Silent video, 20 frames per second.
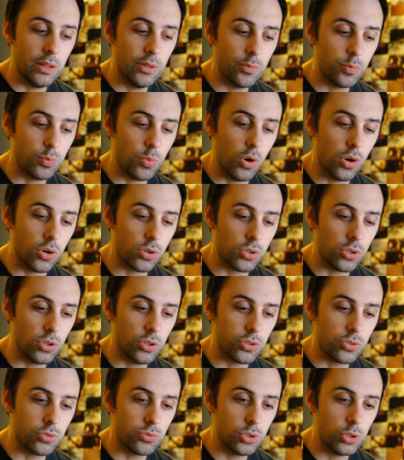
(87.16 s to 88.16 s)
what a
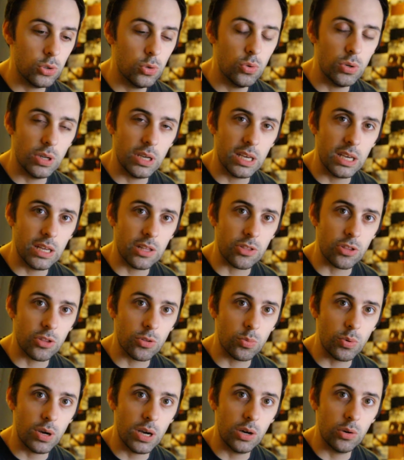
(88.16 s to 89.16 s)
good tool it is
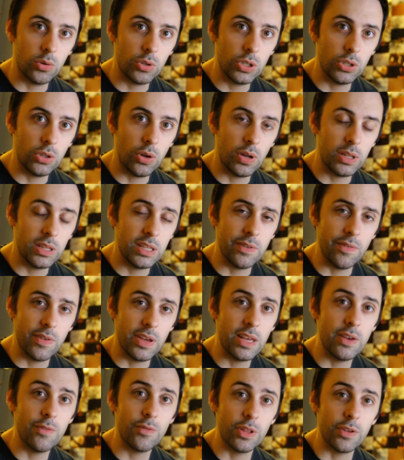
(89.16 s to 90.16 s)
as well, you know. And
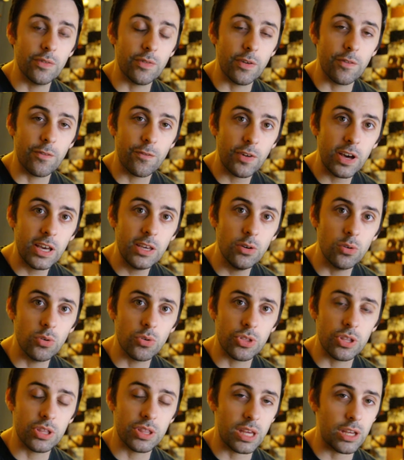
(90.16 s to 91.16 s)
even if it
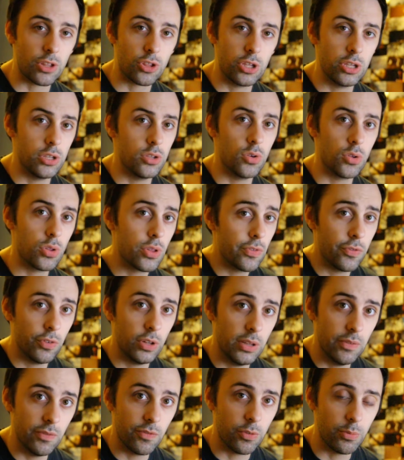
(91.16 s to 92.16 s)
fails, it's actually useful
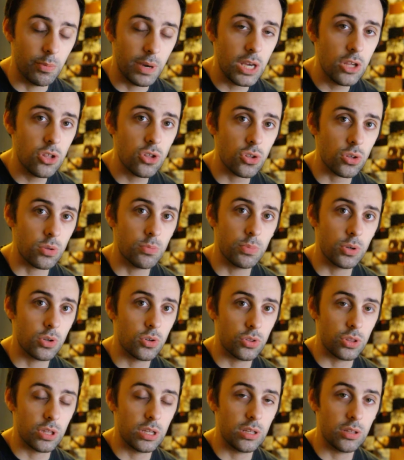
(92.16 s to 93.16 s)
information
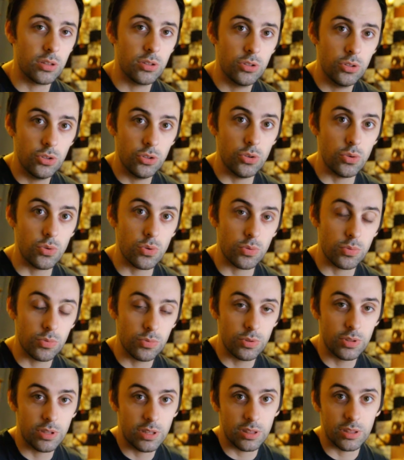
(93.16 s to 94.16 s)
because you
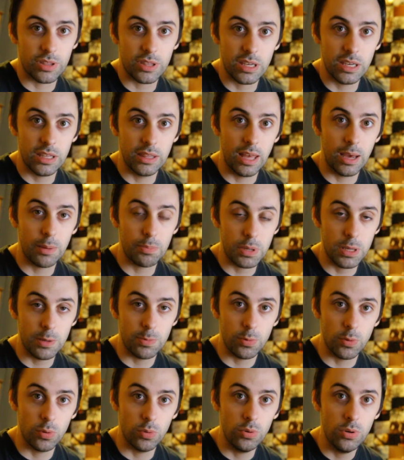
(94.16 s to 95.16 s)
can see that
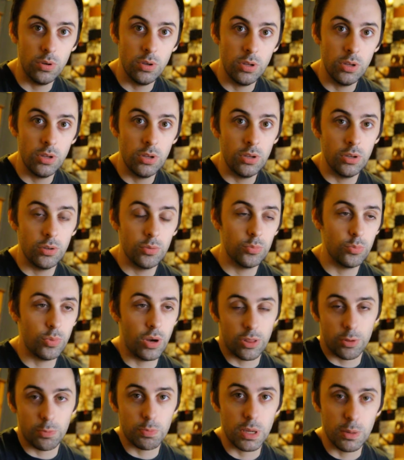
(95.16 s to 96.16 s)

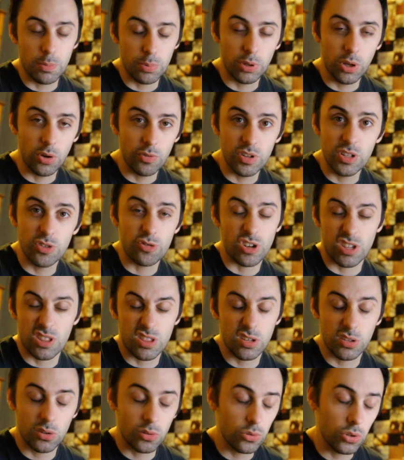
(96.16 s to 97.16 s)
whether people are
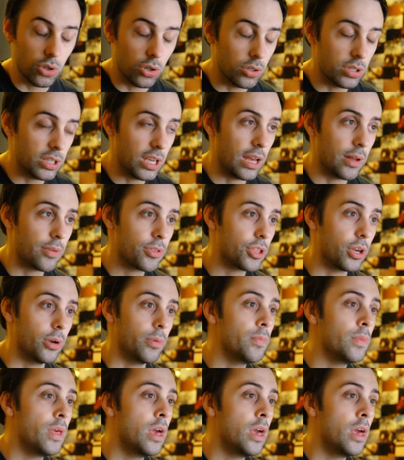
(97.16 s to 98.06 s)
interested or not. Yeah, so